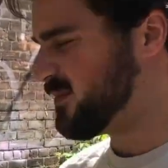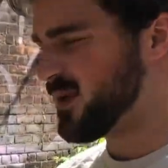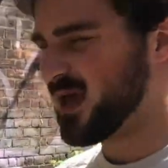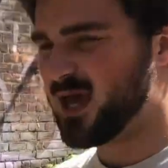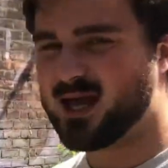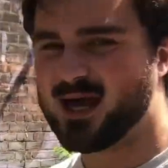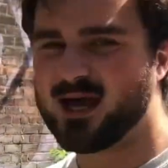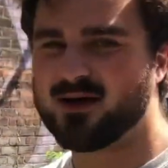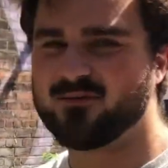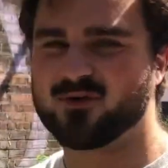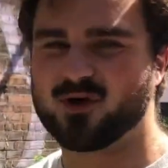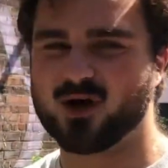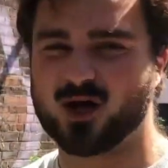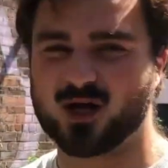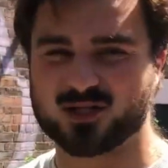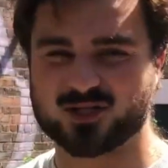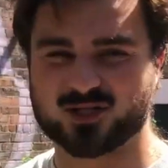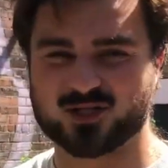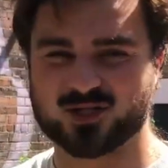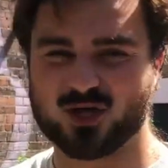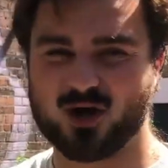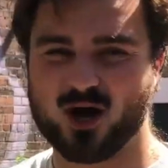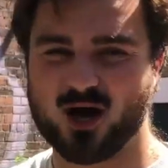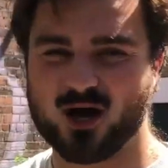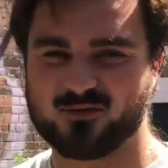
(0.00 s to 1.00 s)
may have gone
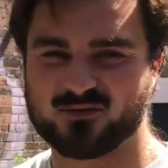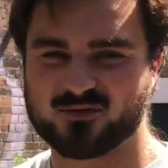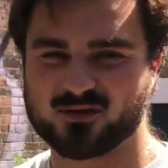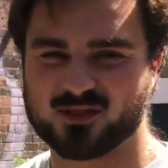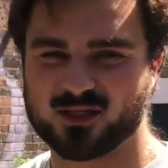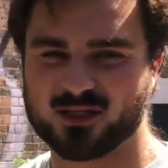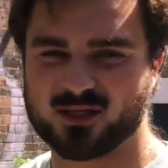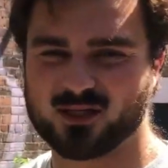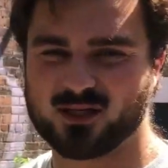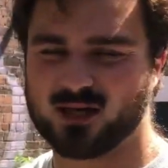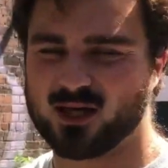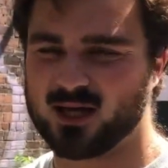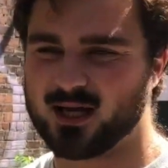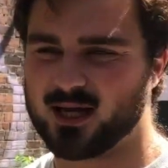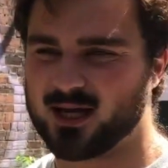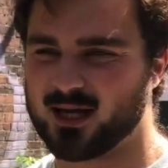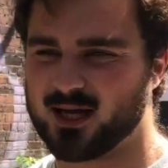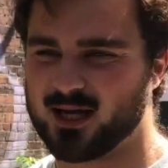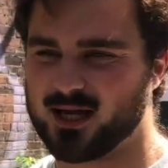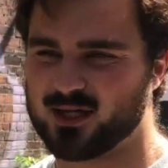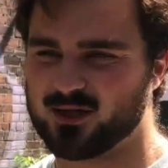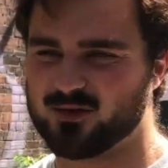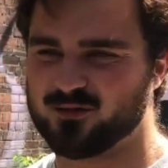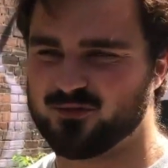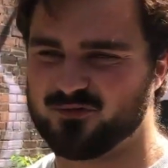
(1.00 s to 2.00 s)
soft,
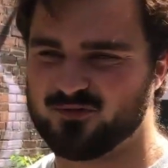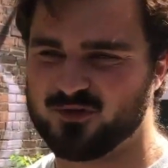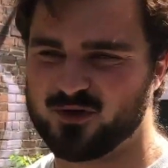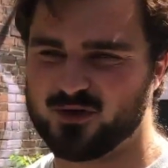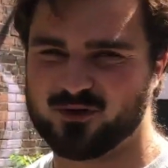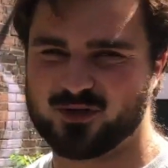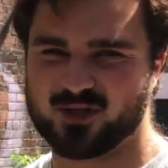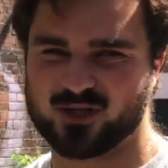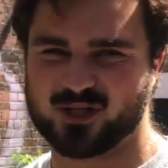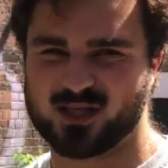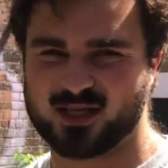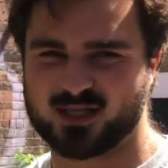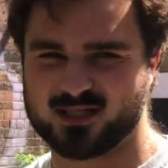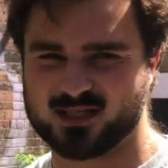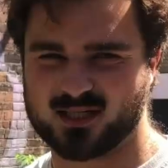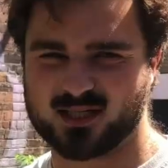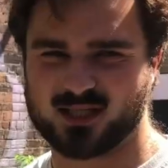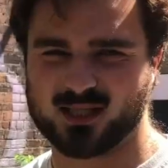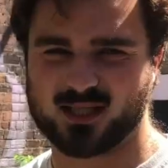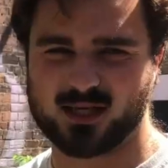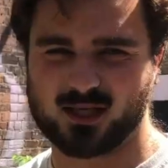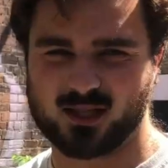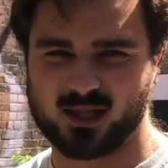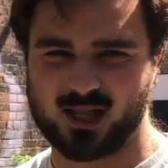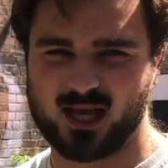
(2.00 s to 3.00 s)
and you'll feel that they
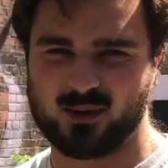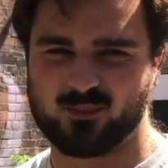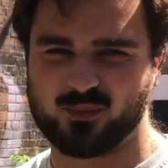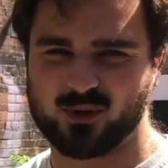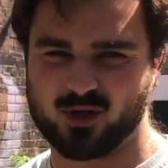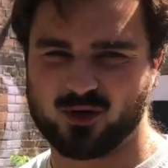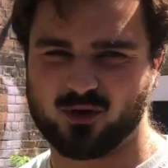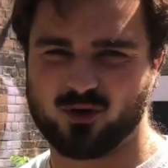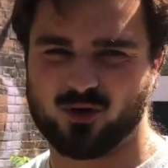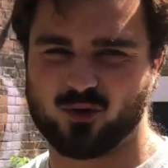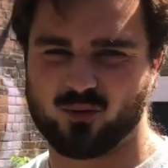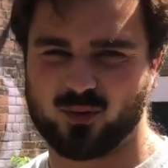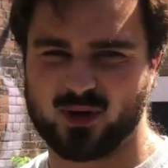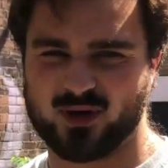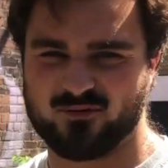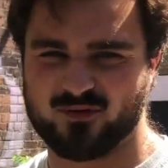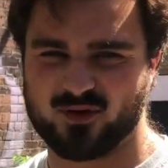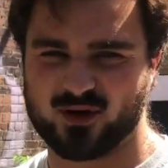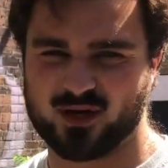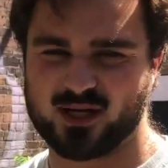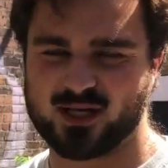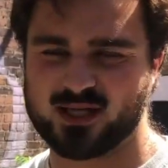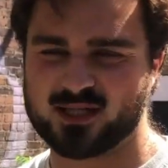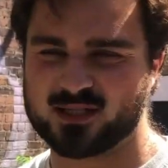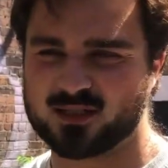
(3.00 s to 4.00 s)
suddenly clamp in all the way
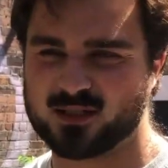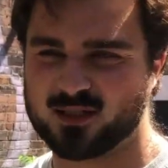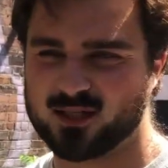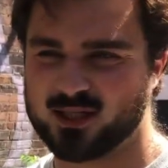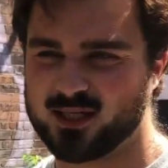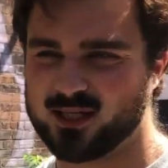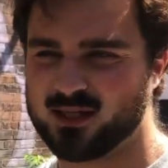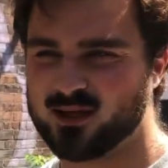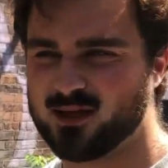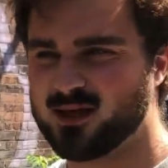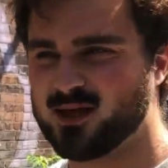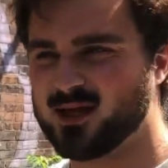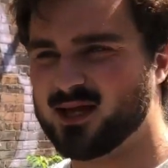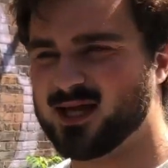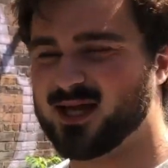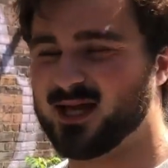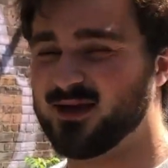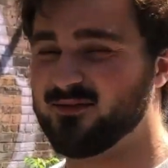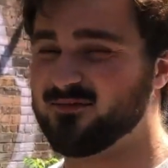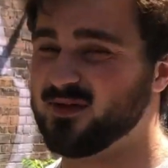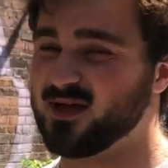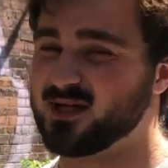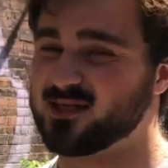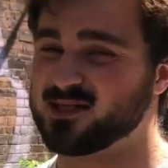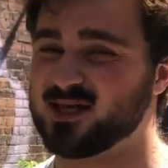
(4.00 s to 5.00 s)
very easily.
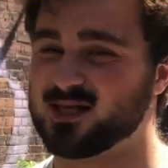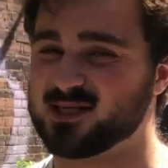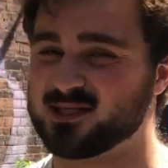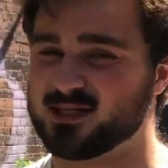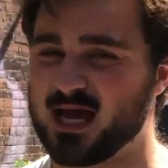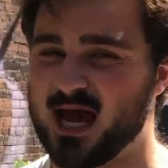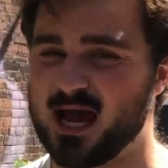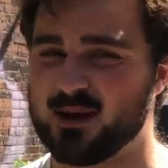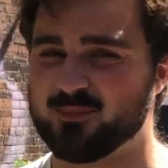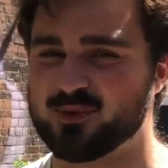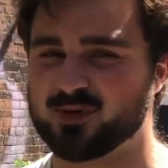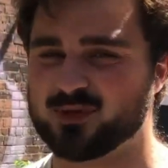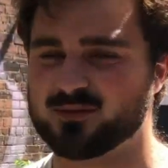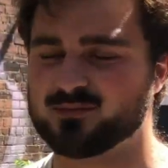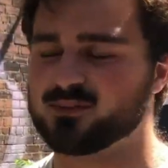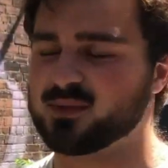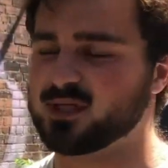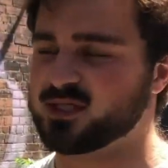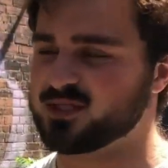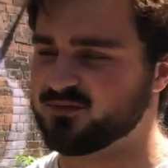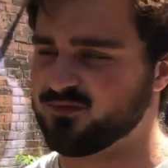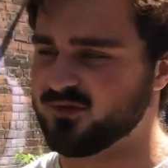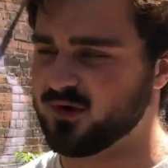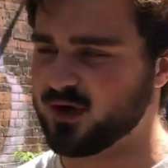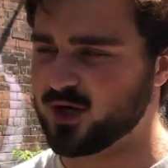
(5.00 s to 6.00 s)
If that does happen,
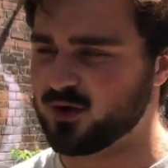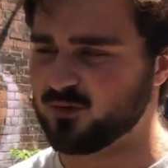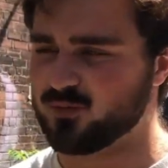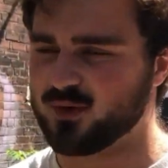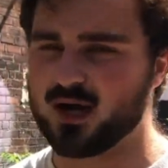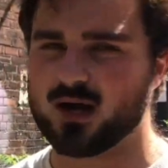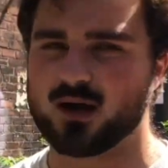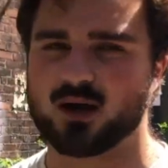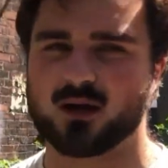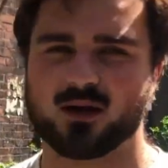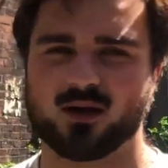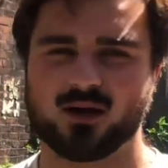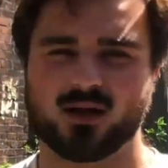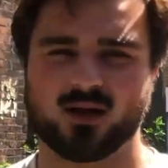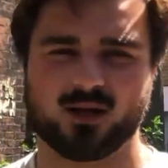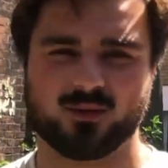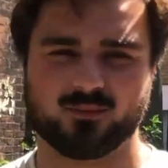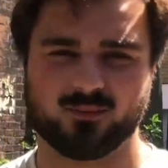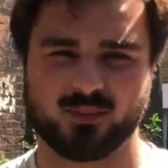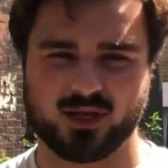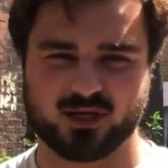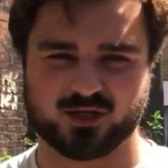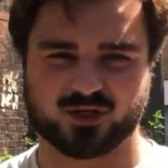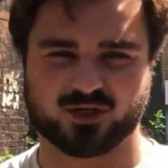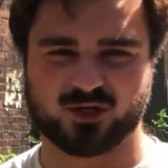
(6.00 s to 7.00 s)
it's very rare.
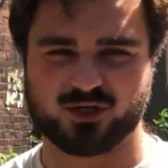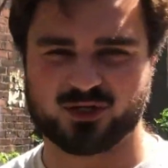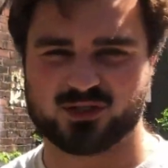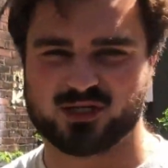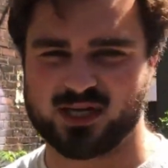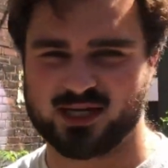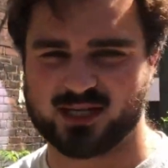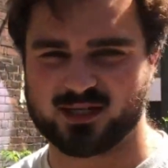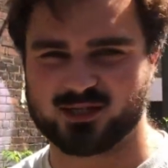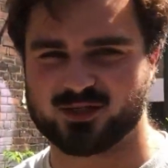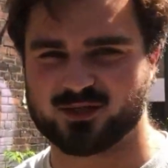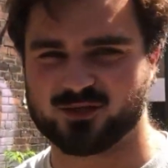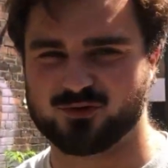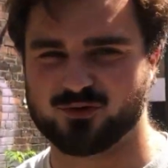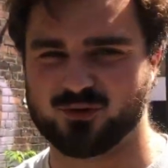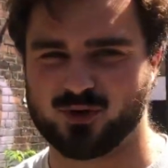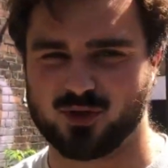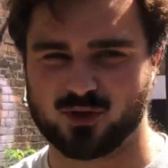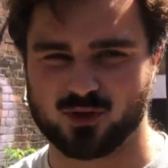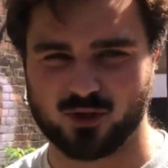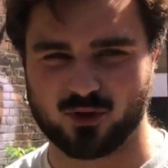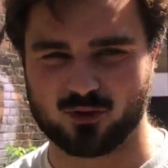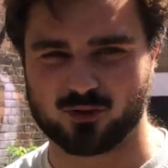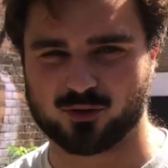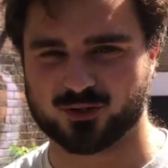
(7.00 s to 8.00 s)
Make sure you take it to
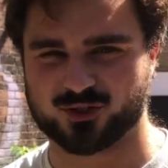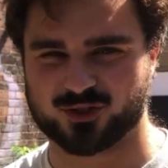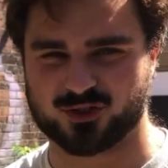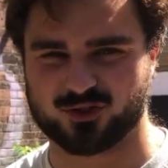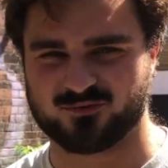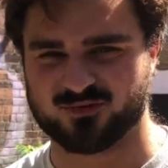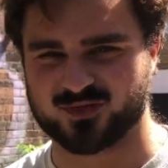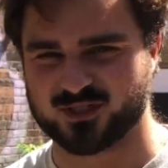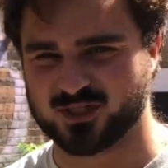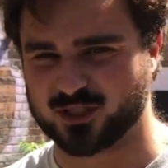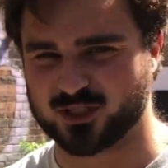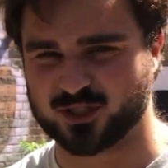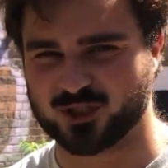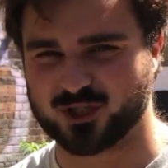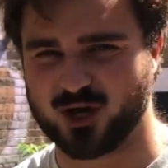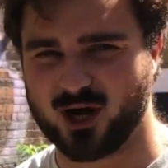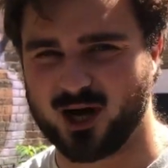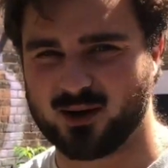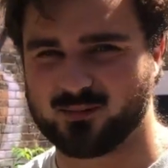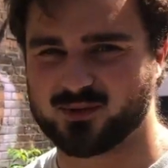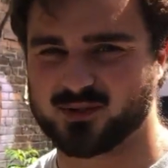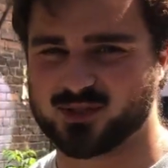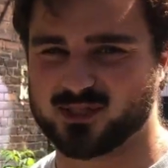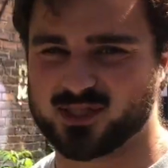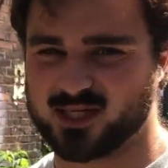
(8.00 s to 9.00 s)
a local servicing
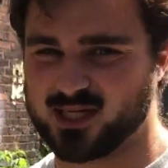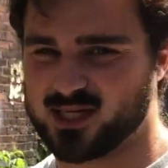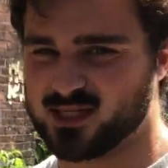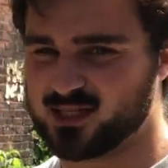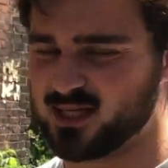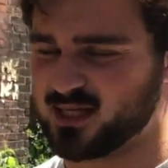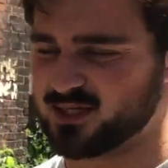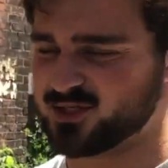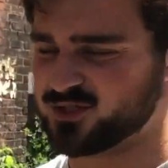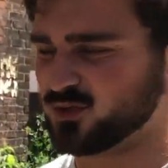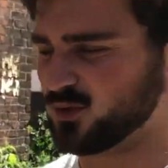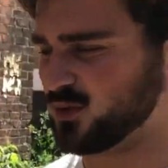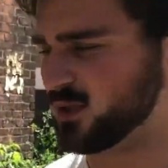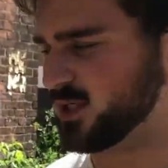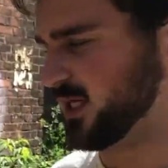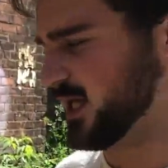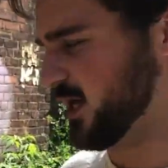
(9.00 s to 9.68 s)
shop to get that sorted